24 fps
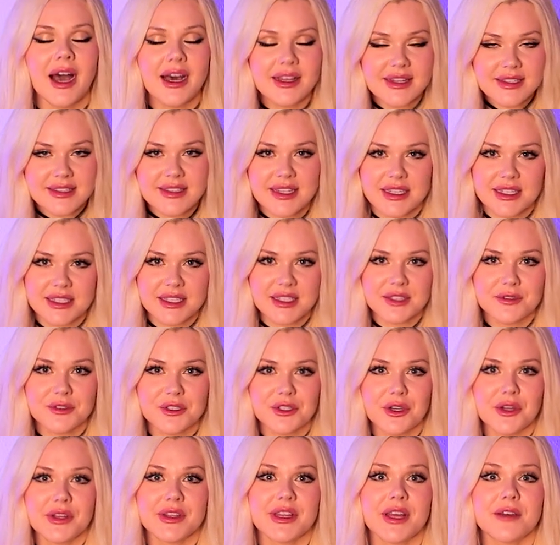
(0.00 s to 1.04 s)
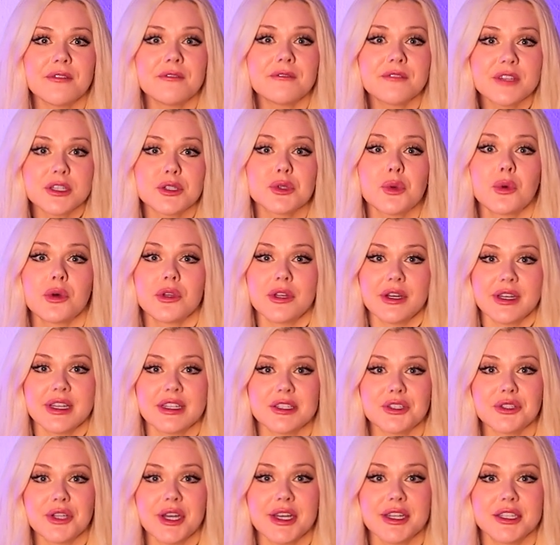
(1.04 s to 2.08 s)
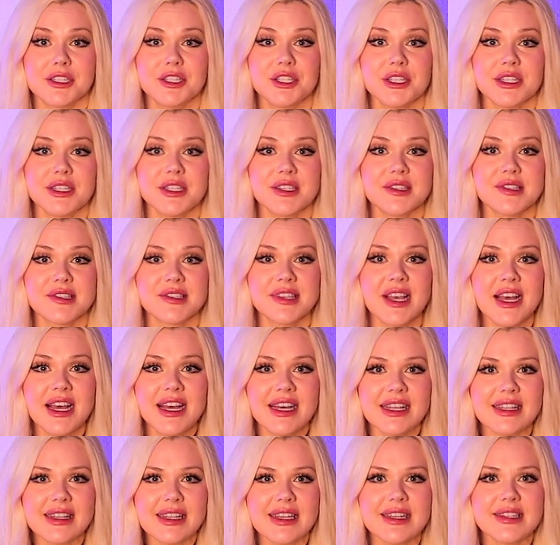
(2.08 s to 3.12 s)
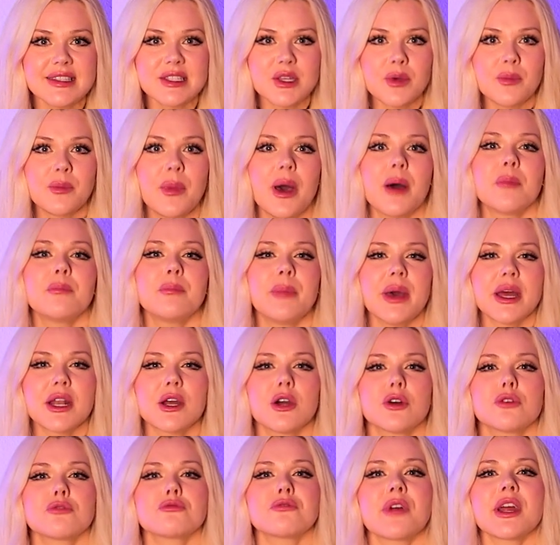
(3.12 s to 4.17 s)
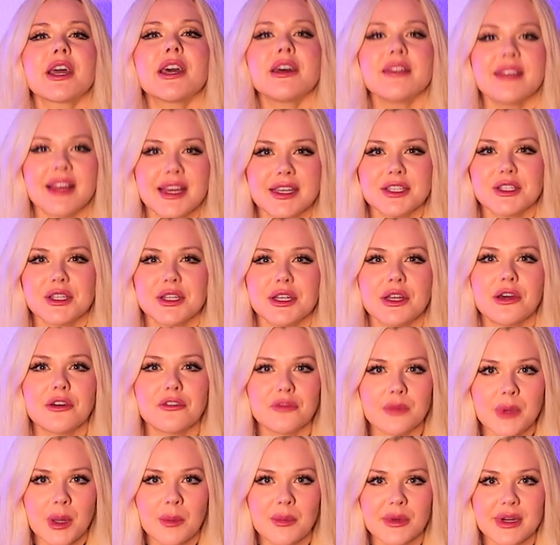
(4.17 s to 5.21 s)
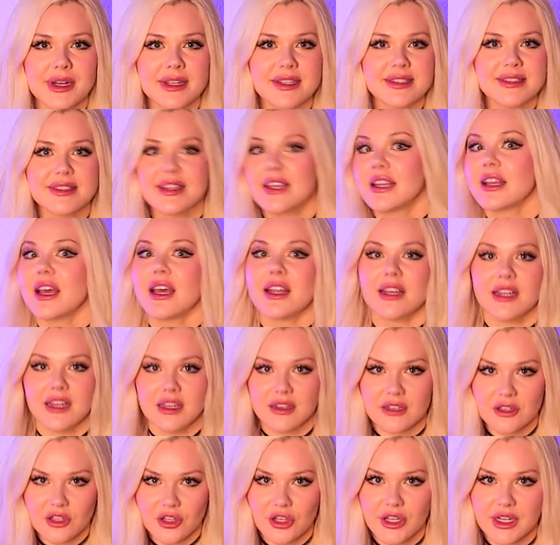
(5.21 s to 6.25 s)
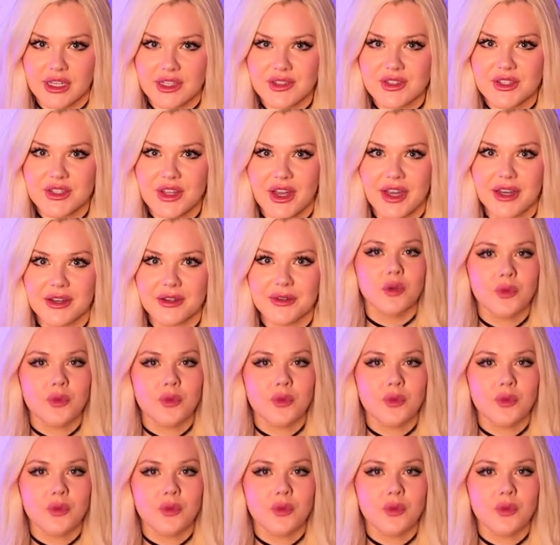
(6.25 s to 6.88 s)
Other studies have shown that visual learning strategies lead to a better recollection of memories than any other learning style.